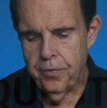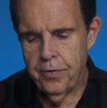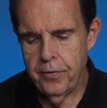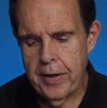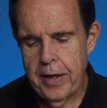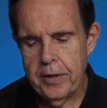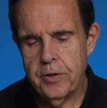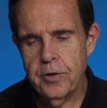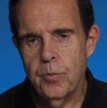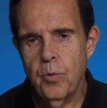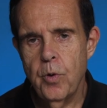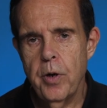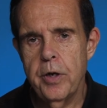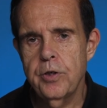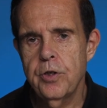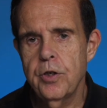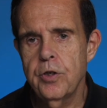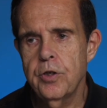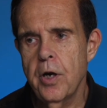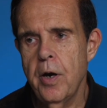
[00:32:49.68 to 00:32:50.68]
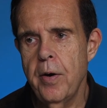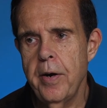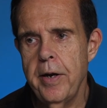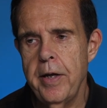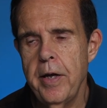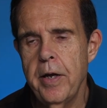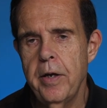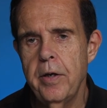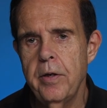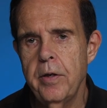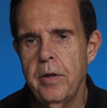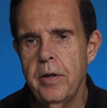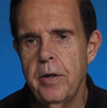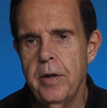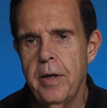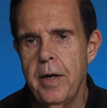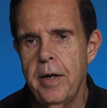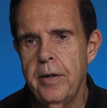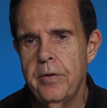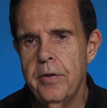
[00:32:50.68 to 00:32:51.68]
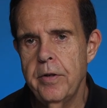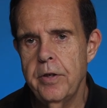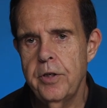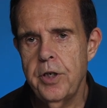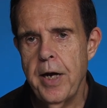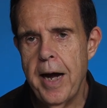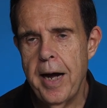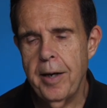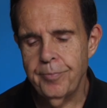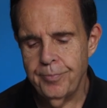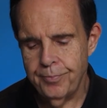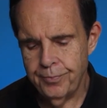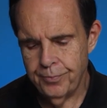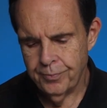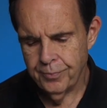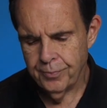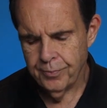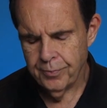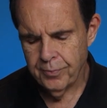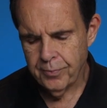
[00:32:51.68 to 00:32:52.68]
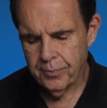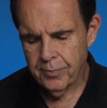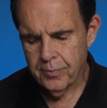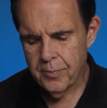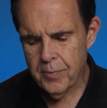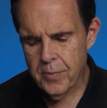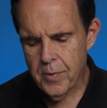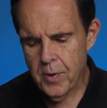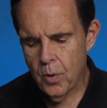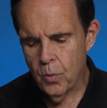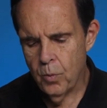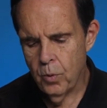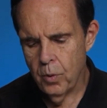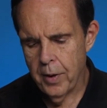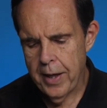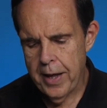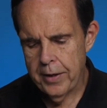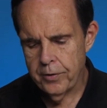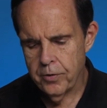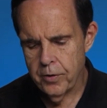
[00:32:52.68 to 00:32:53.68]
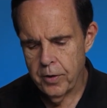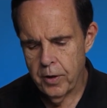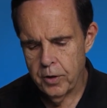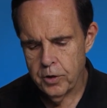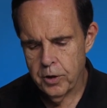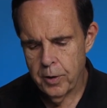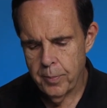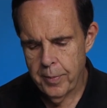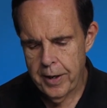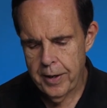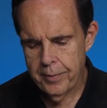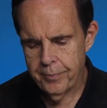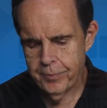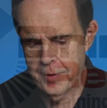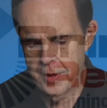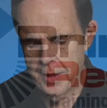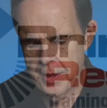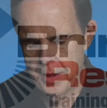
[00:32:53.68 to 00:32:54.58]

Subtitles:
you've got some questions already in to the chat, we'll answer those in a minute.